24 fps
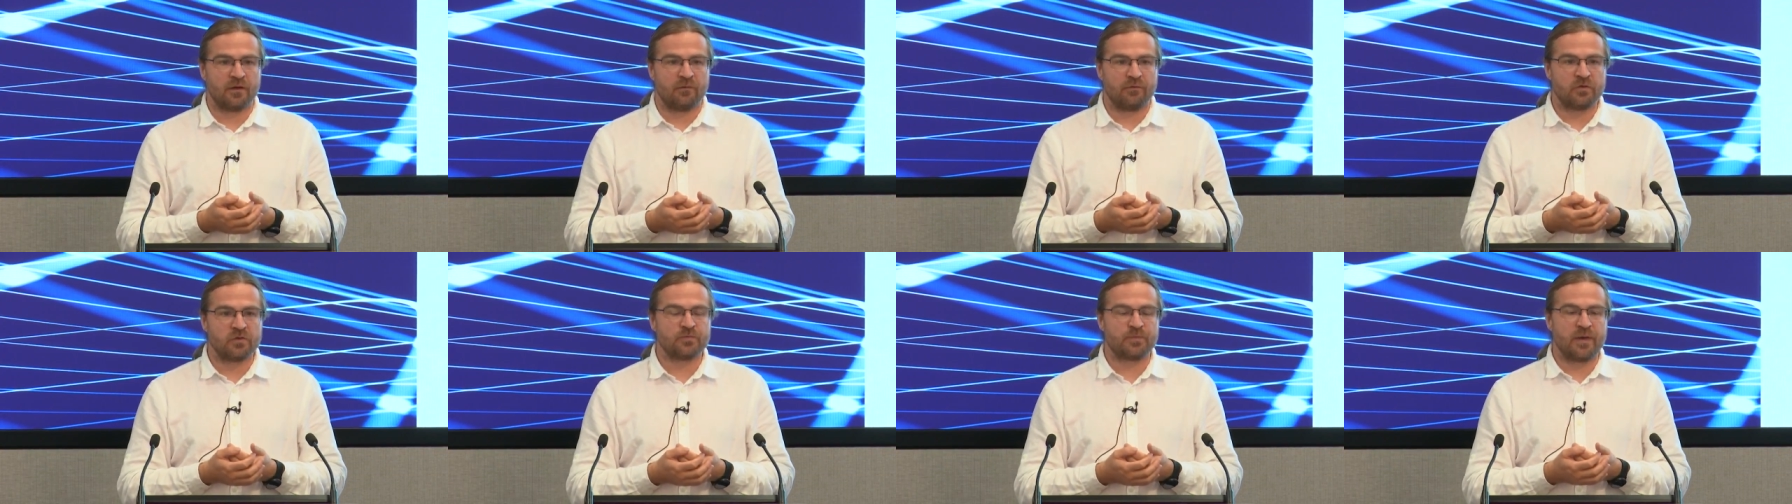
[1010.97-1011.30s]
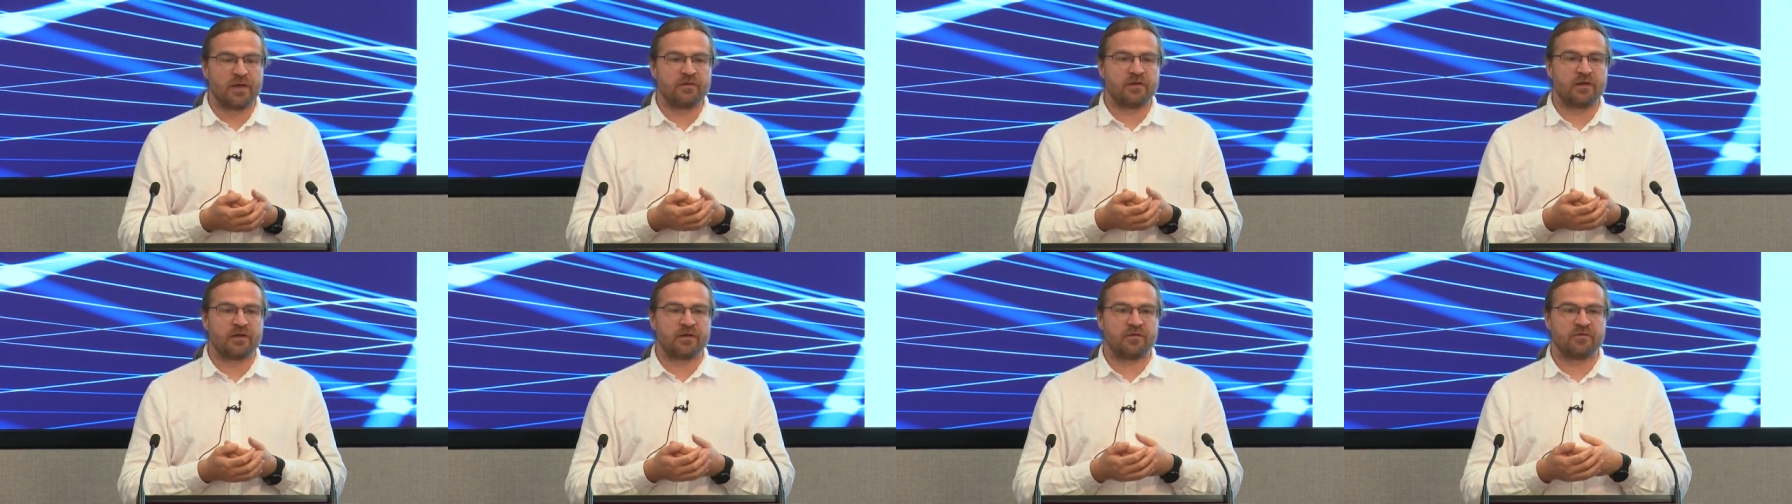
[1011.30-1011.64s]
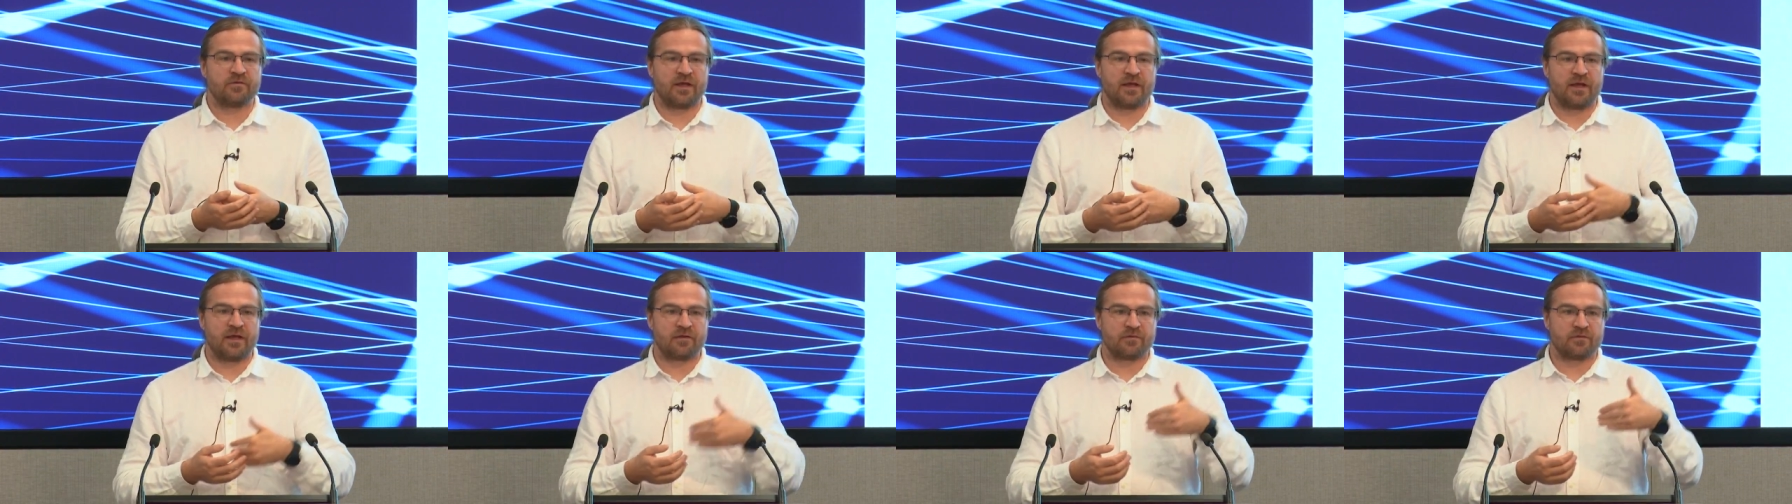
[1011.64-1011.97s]
which basically
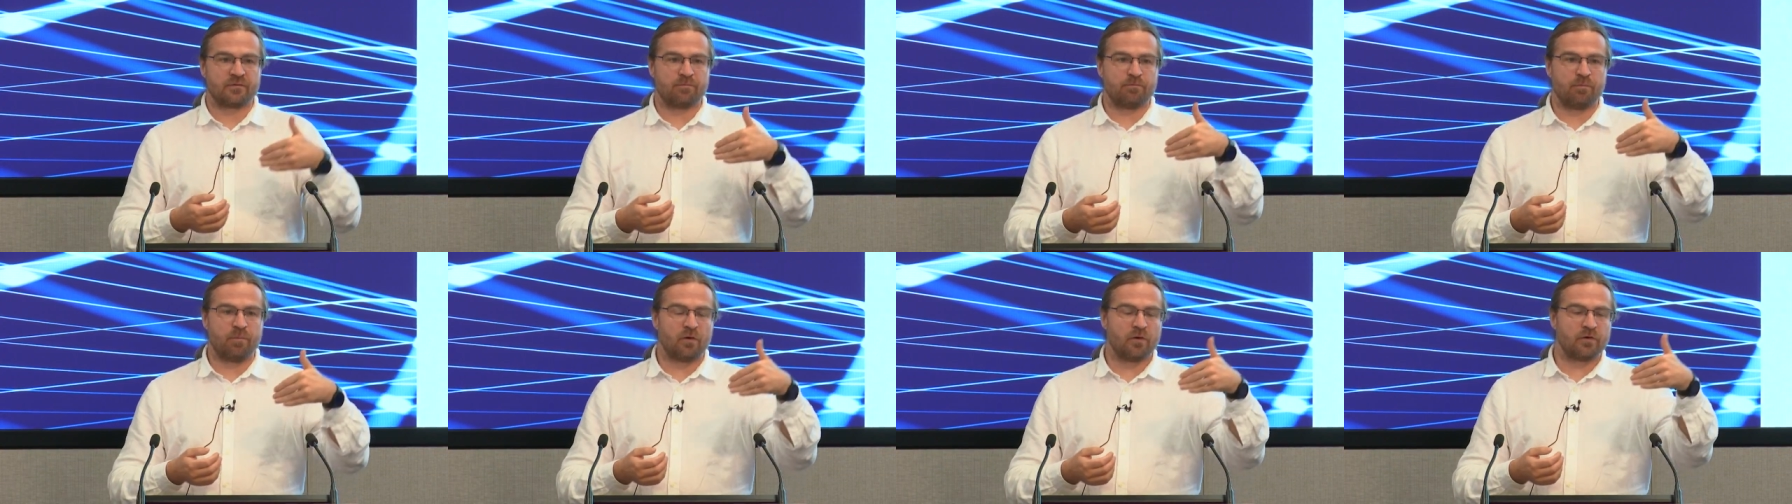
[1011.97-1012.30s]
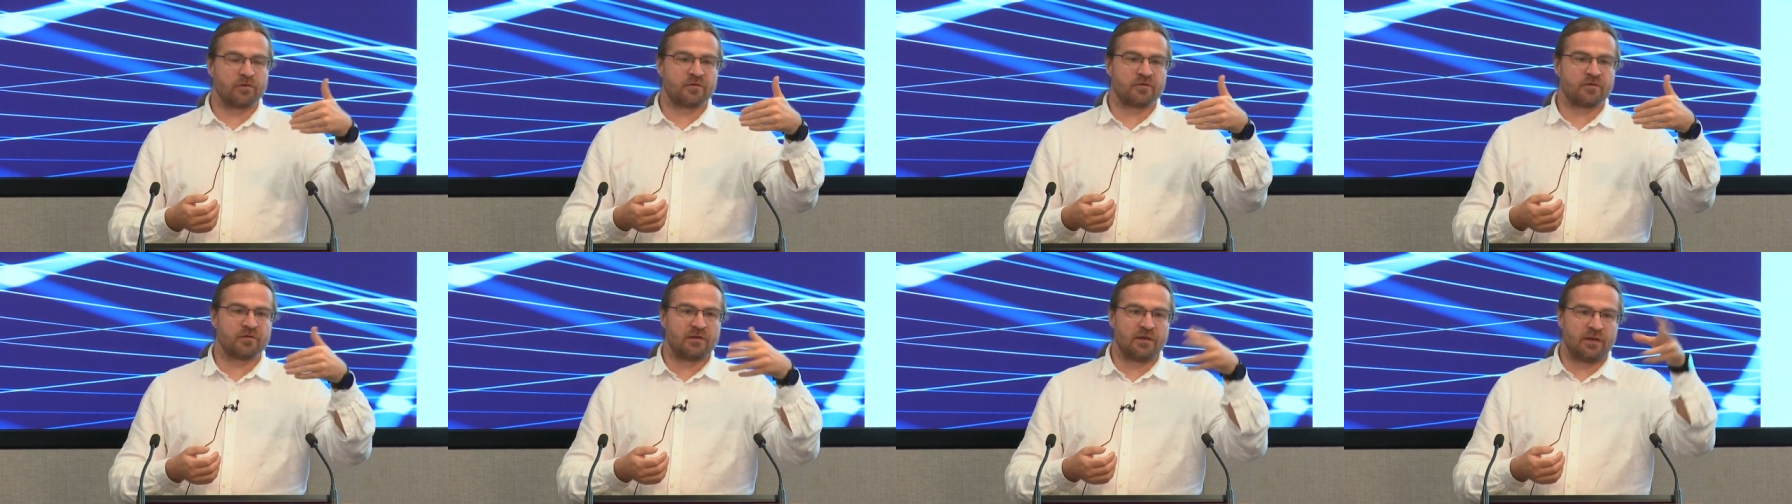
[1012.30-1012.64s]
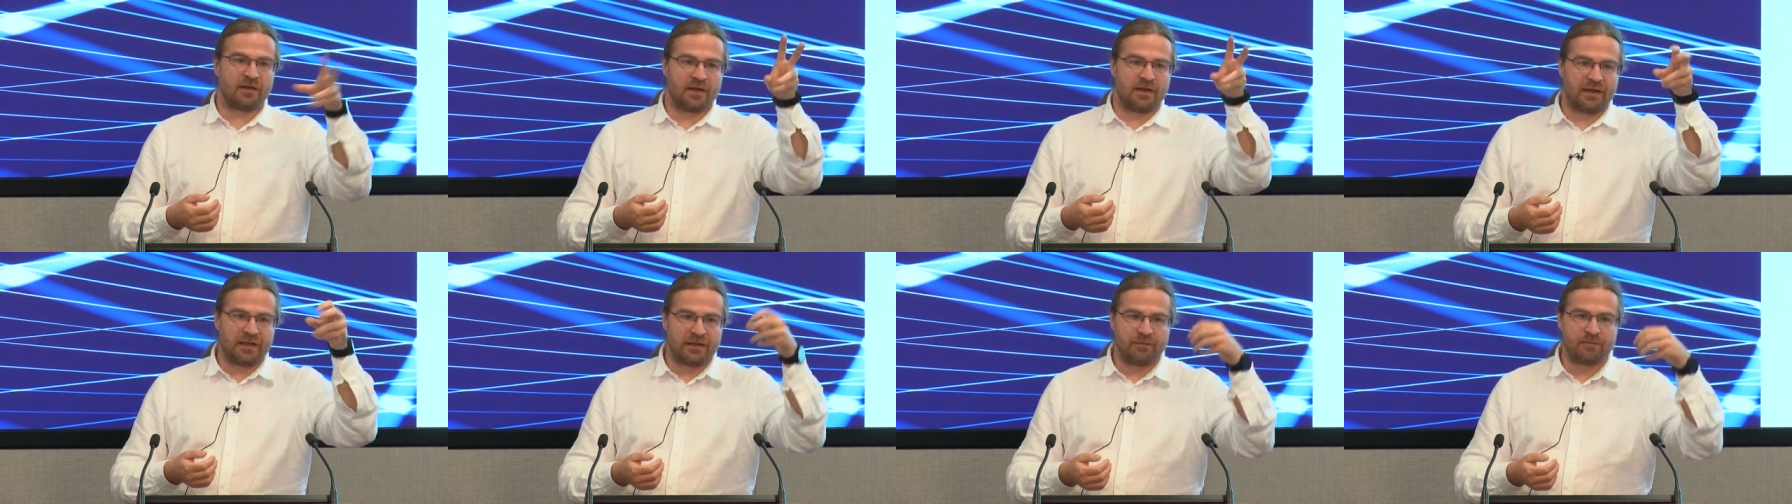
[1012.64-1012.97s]
says pods
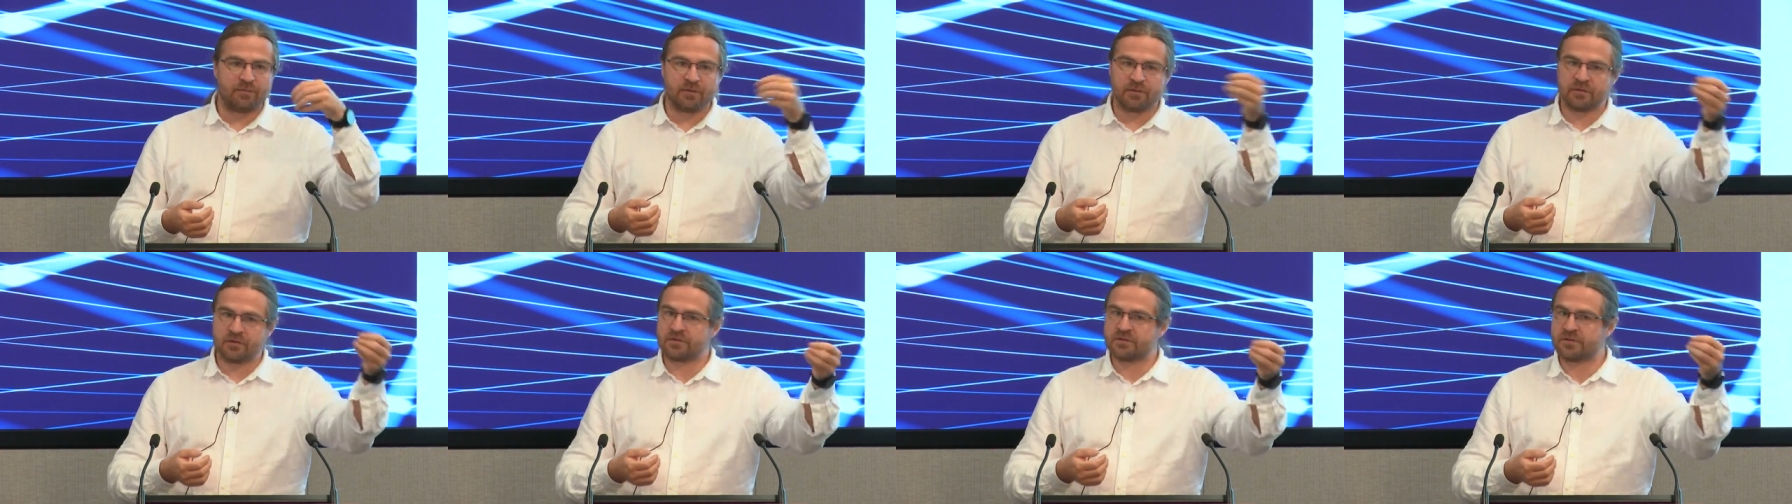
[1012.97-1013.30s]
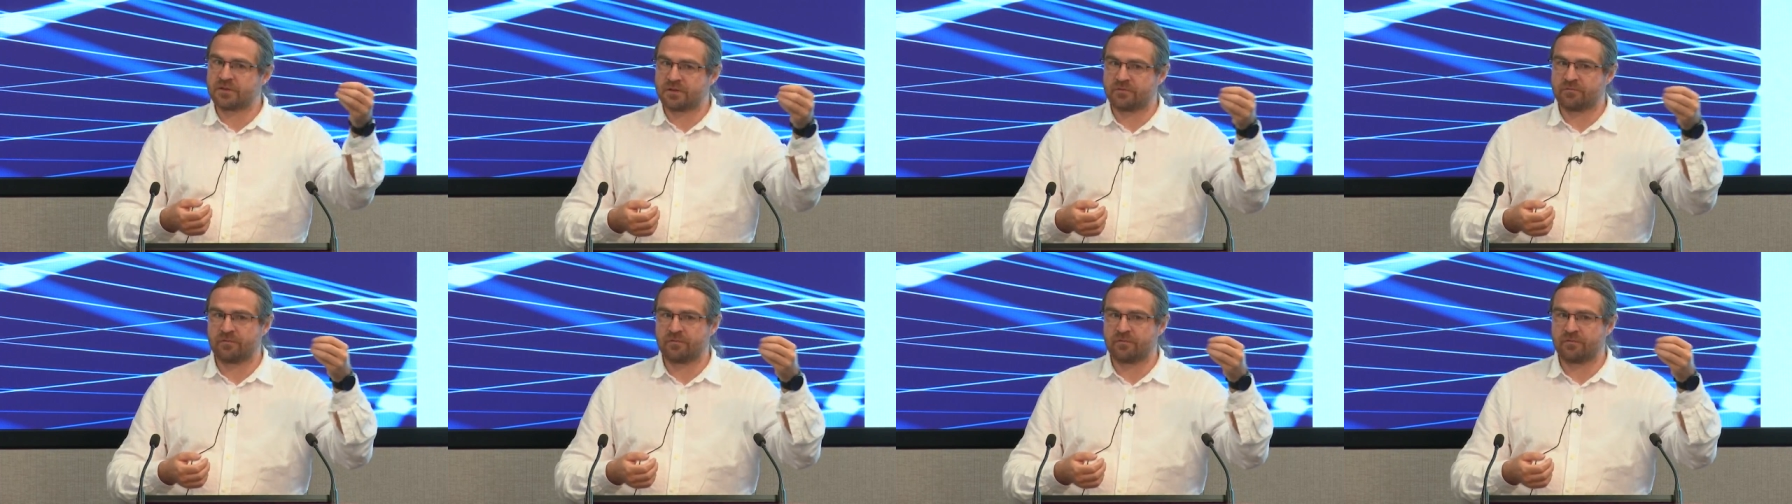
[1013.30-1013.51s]
labeled